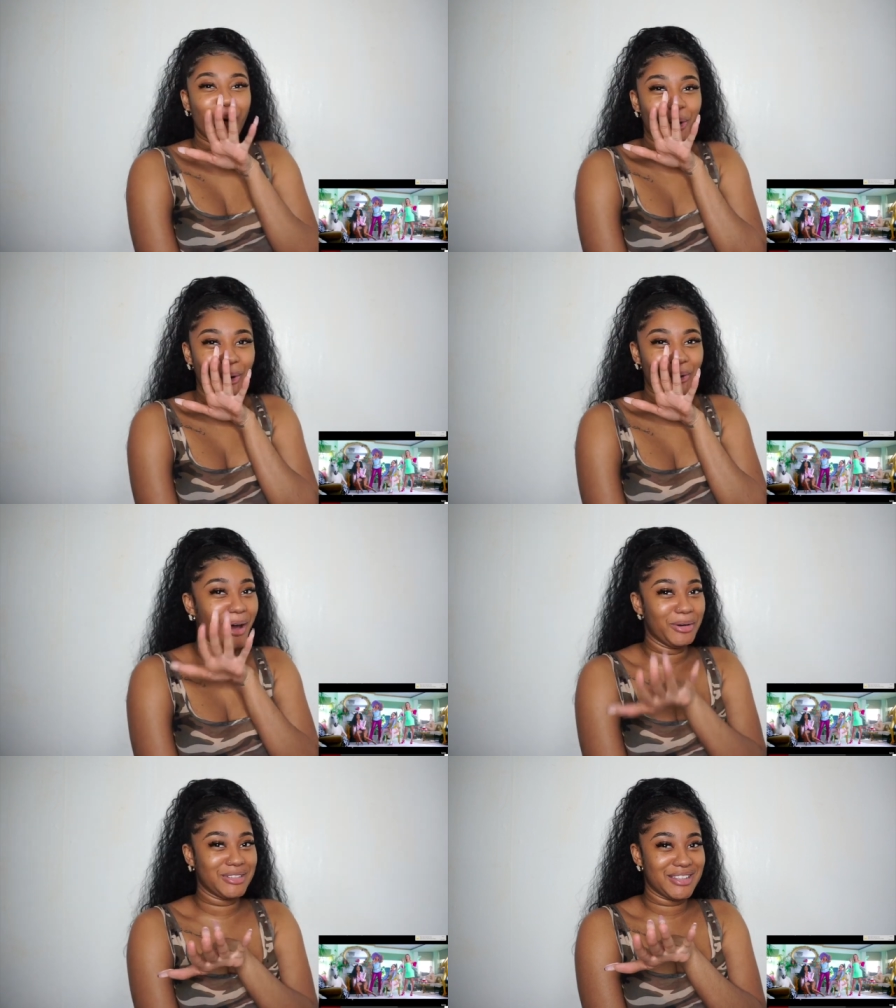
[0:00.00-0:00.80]

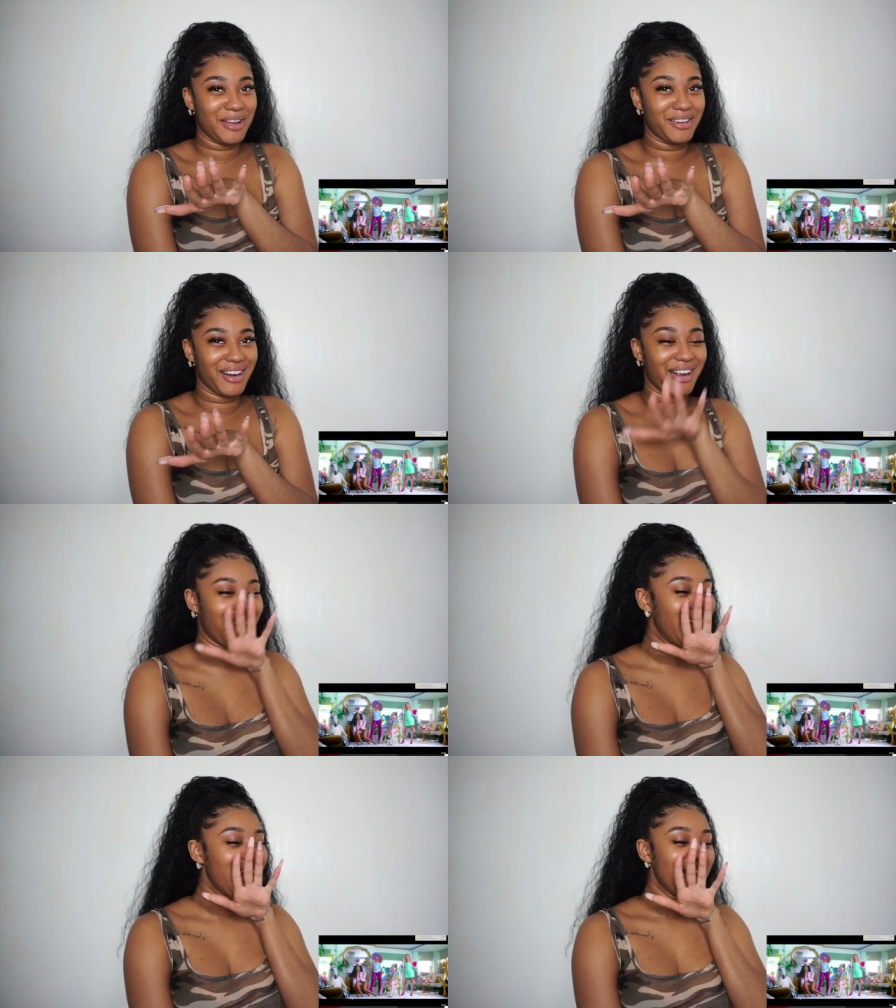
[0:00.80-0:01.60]
I was not ready.
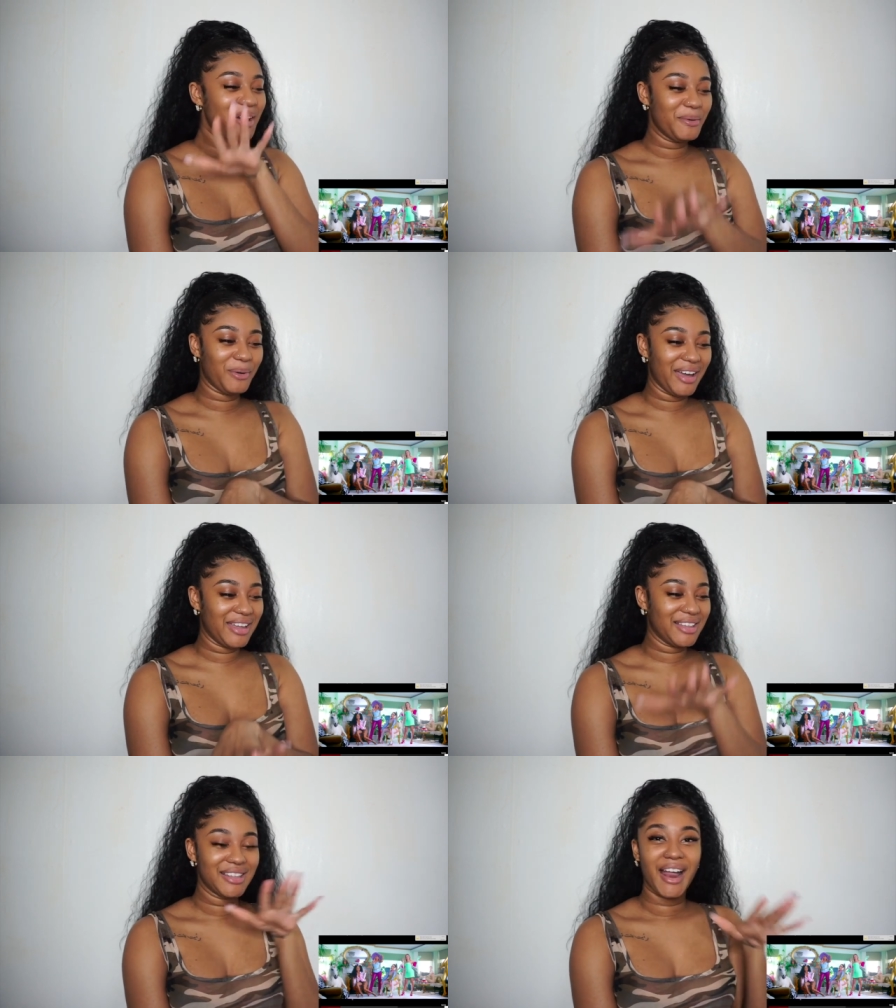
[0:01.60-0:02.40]

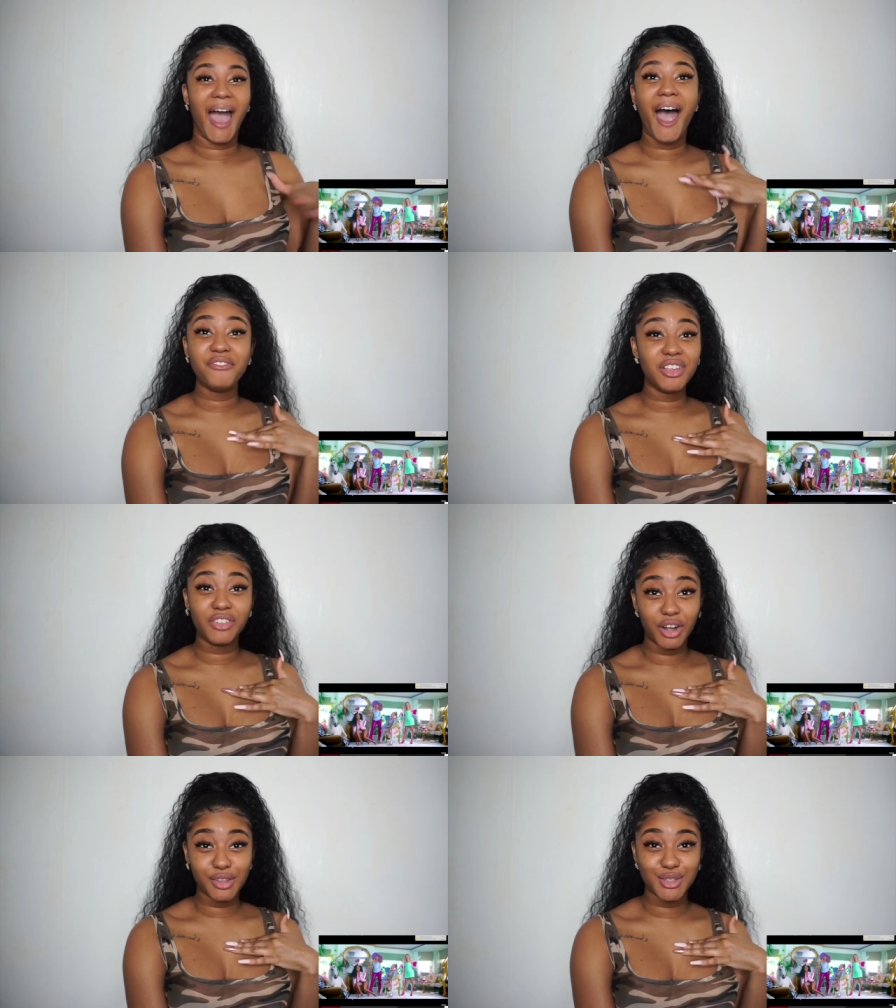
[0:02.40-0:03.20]
Wait, I haven't
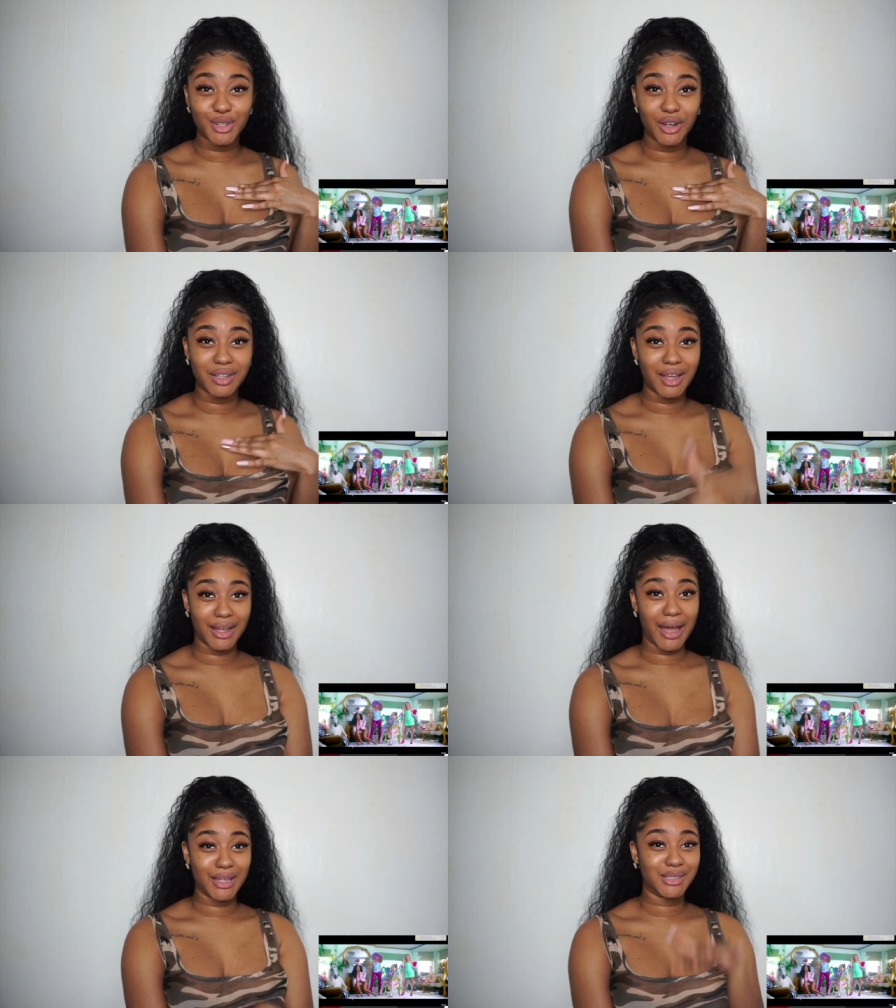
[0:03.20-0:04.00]
even heard the song yet,
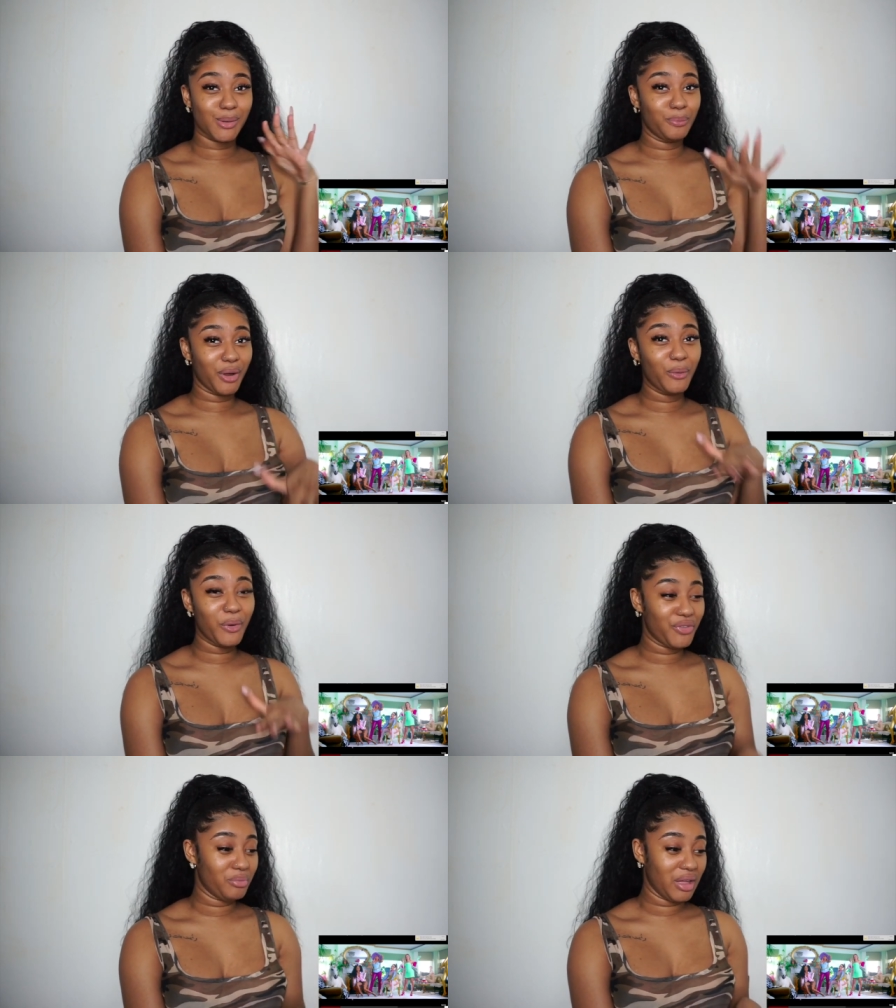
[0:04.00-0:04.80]
guys, so bear
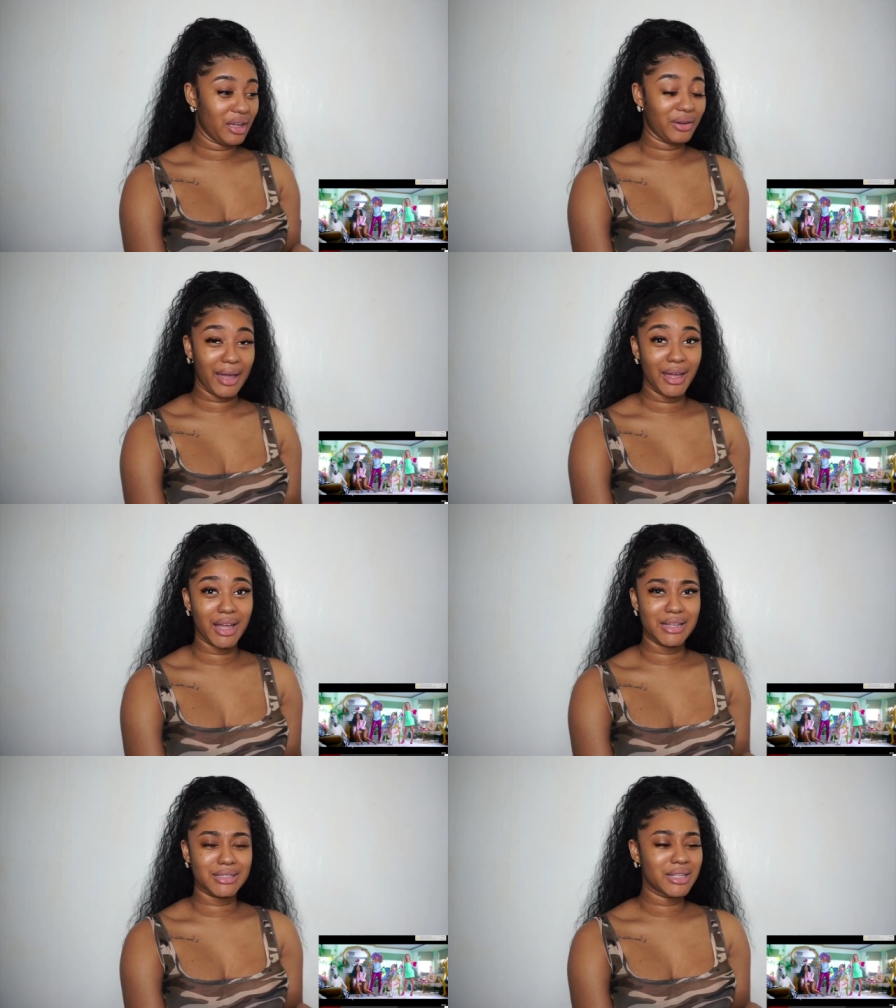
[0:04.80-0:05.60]
with me, okay?
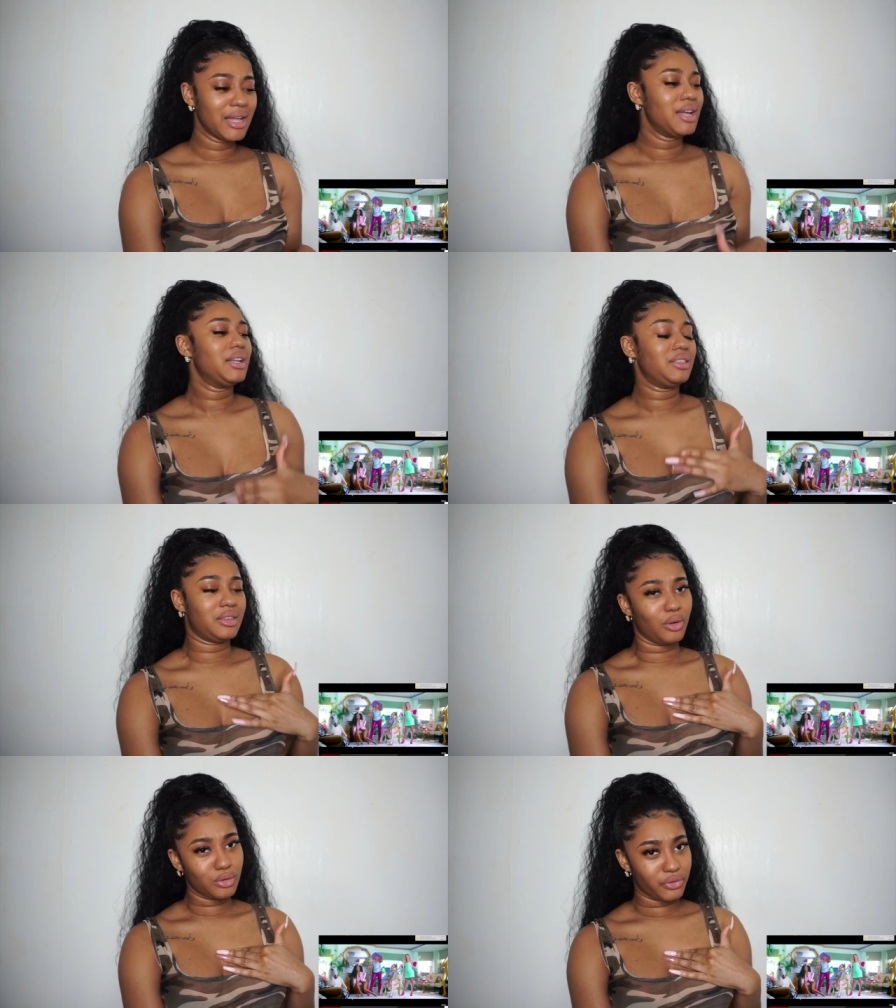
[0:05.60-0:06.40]
Because
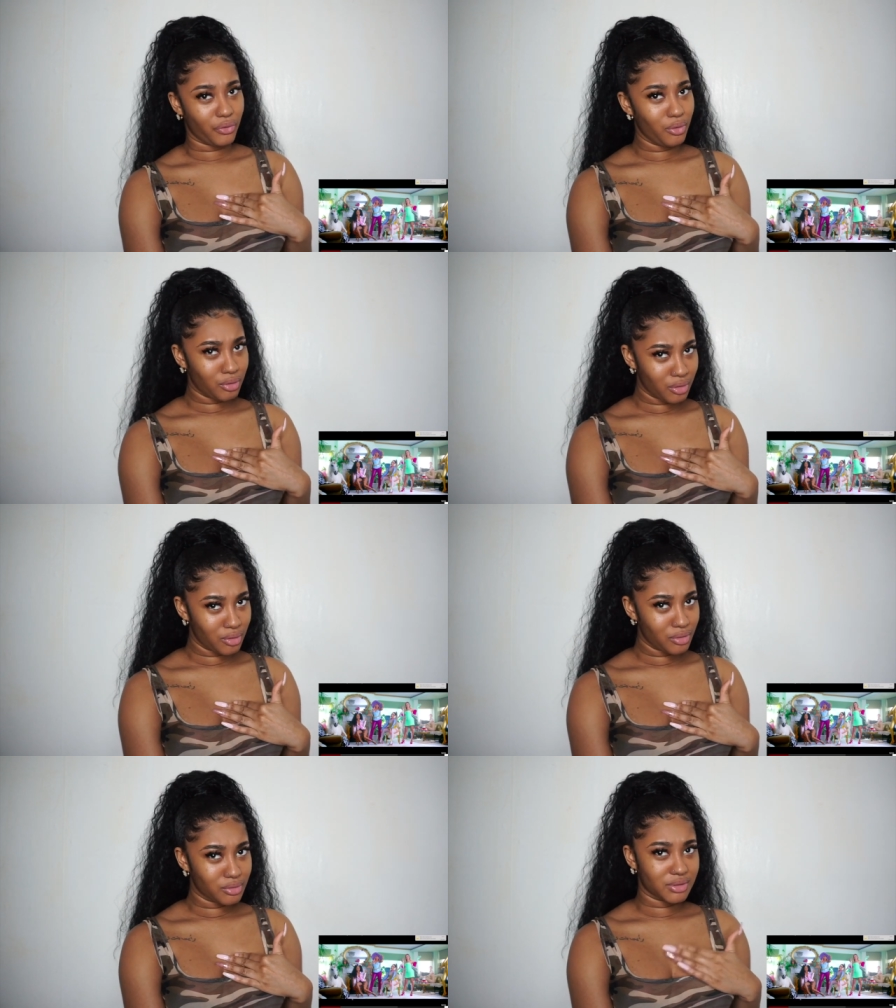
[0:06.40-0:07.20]
those
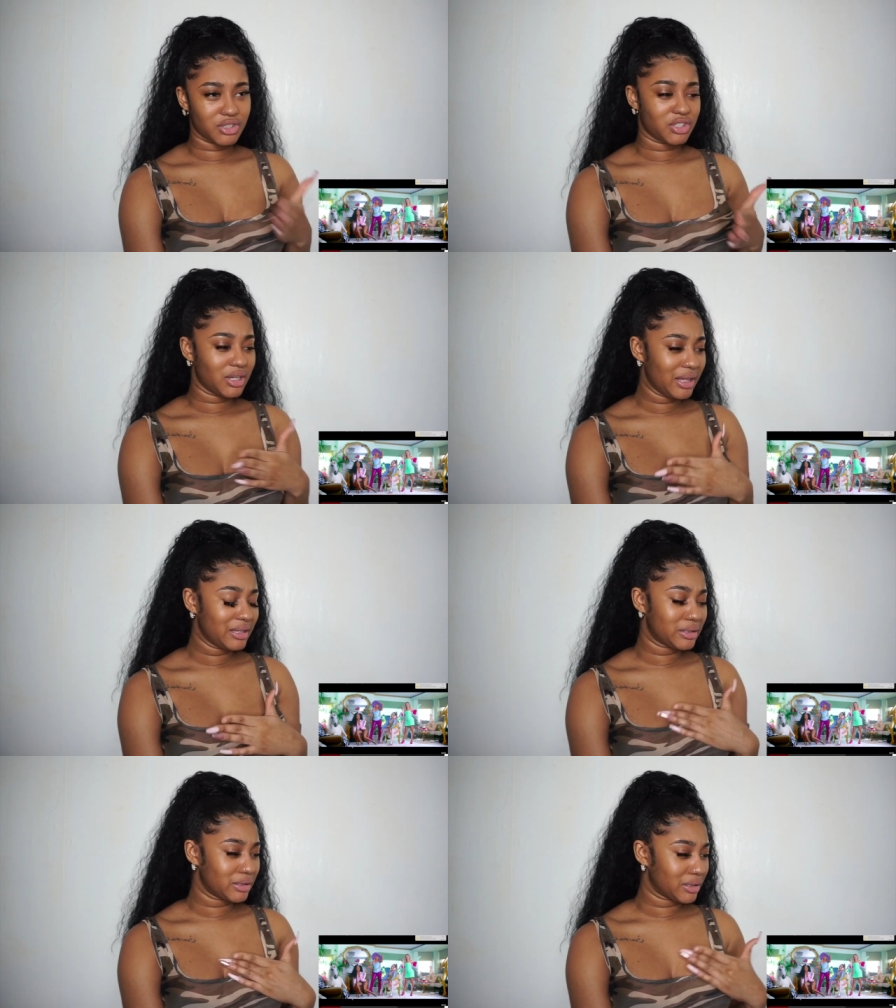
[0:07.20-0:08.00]
vocals,
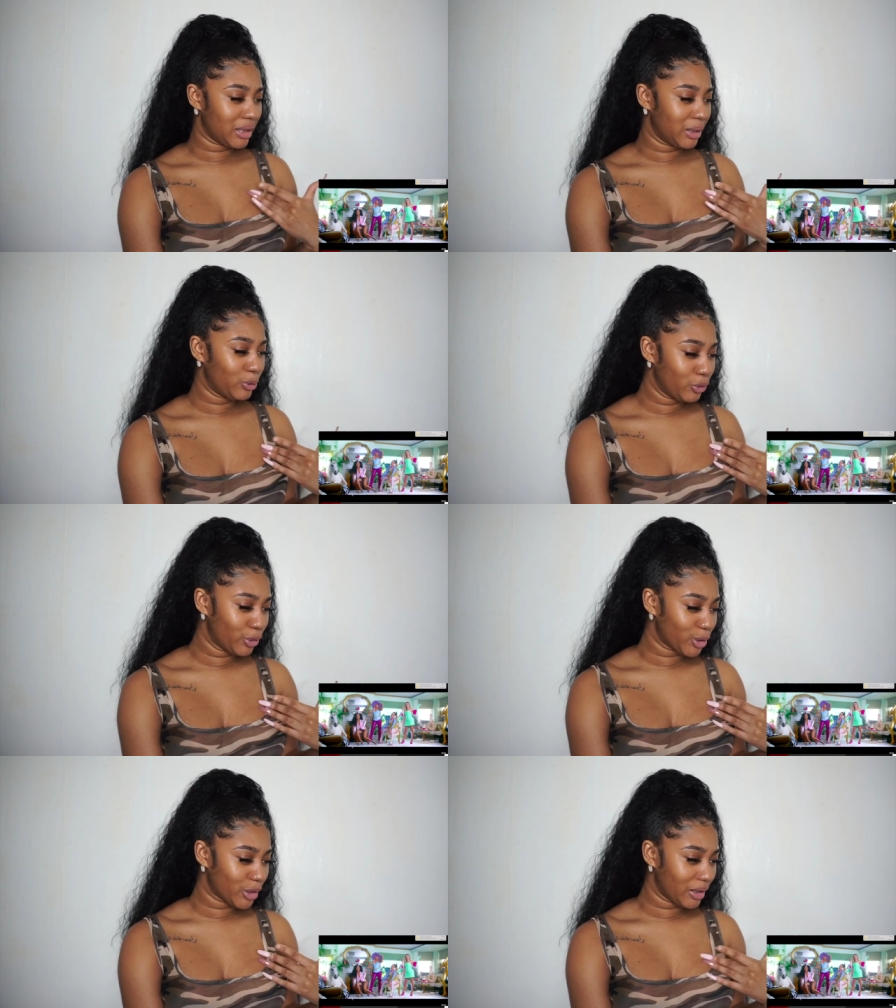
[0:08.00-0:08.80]
Jesus
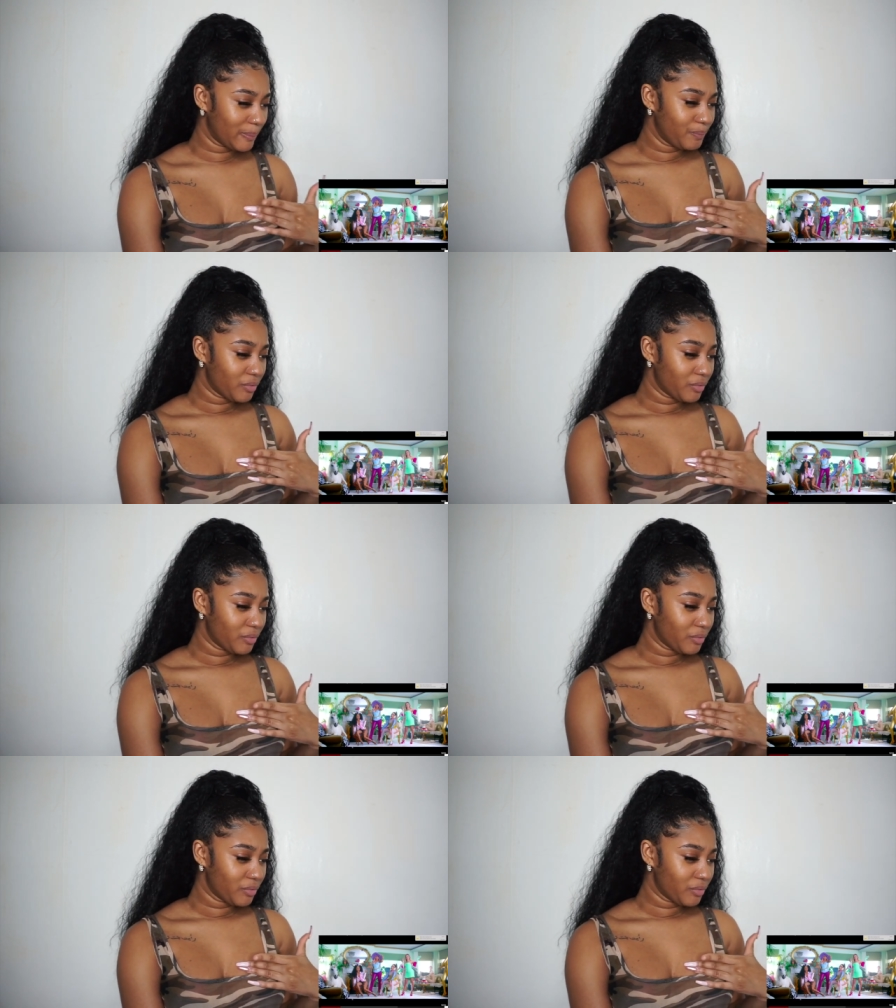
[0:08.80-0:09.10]
Lord.